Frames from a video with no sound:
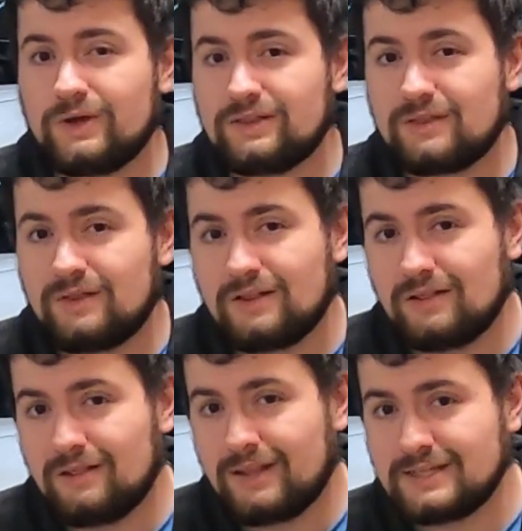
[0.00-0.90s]
with
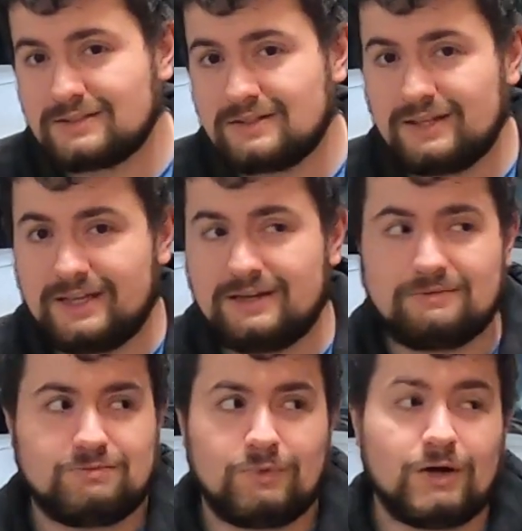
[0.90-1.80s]
less
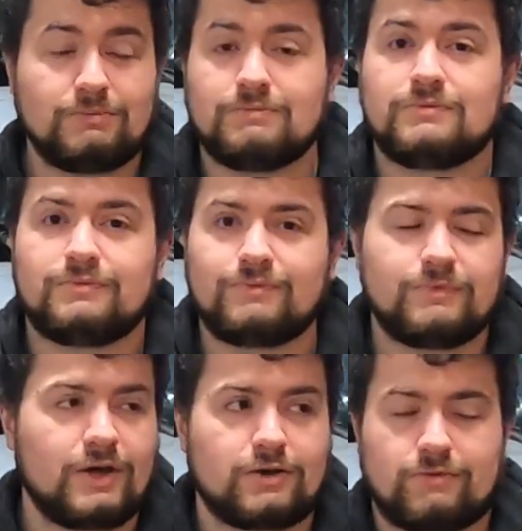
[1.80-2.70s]
than, well,
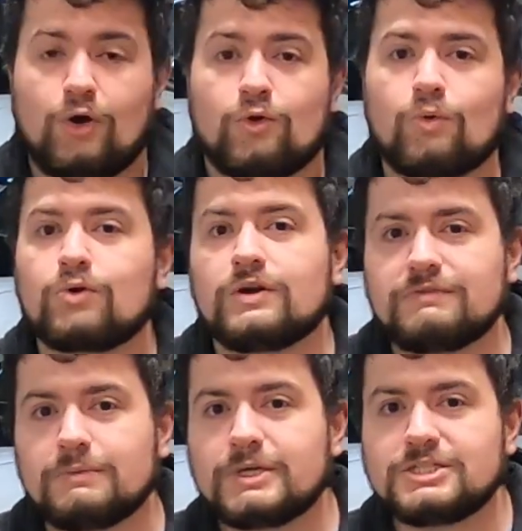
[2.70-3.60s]
a quarter
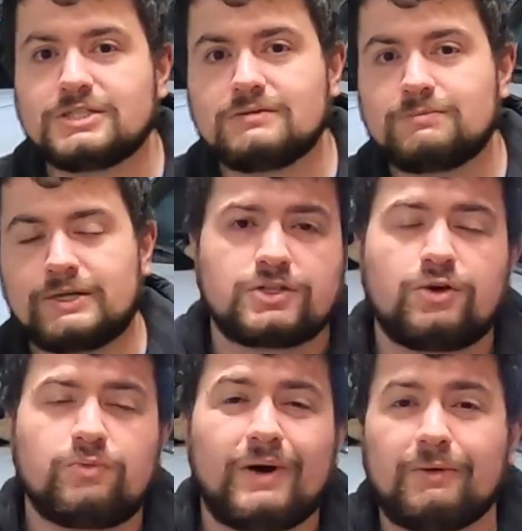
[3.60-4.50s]
of the budget.
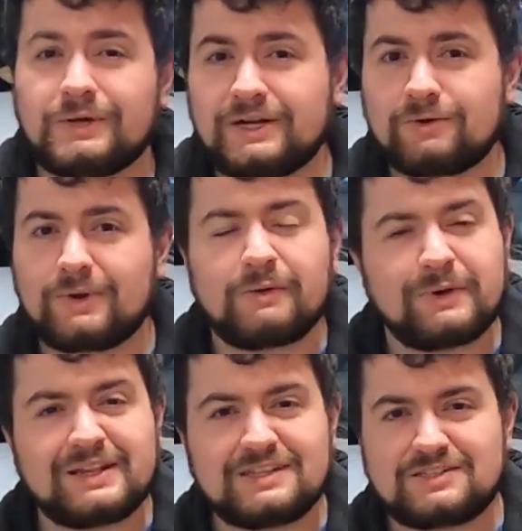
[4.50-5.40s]
So while we're here, why don't
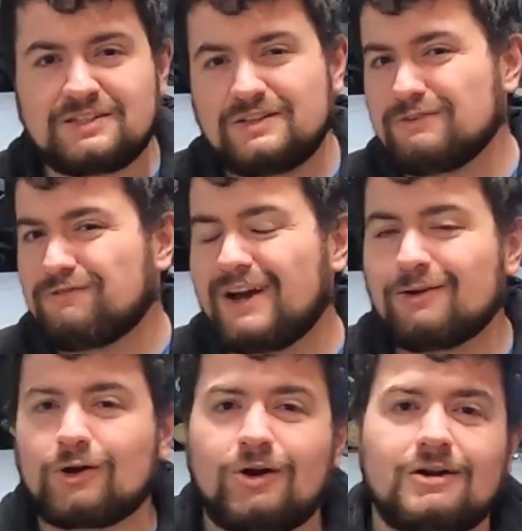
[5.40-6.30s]
we listen to the
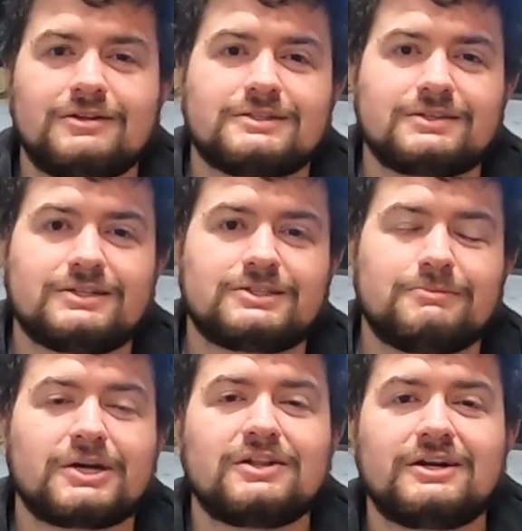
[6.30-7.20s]
final car on this list,
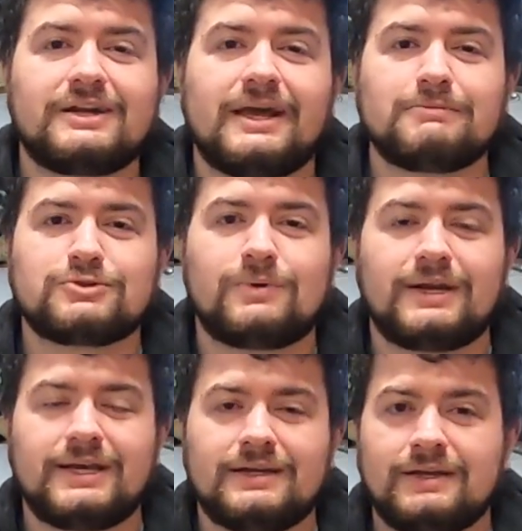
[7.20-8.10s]
the McLaren
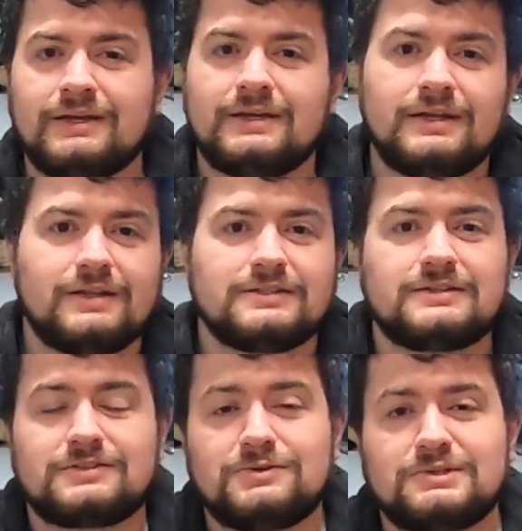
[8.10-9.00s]
M20.
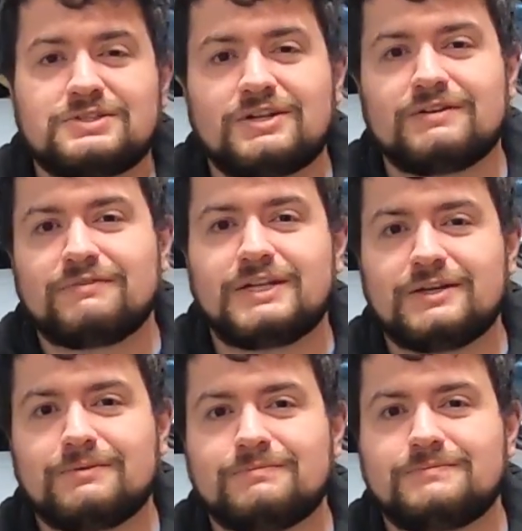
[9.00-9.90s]
Let's listen to a startup
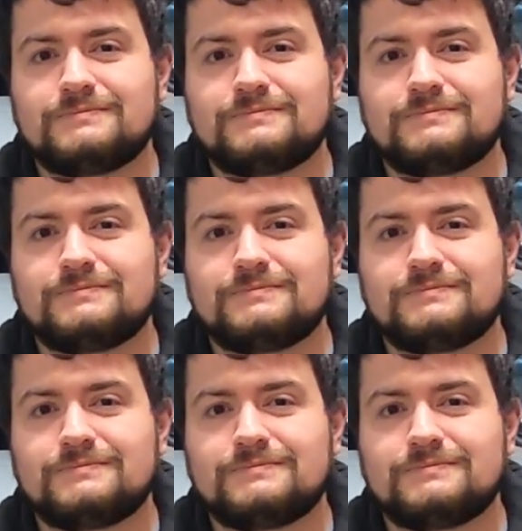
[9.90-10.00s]
video.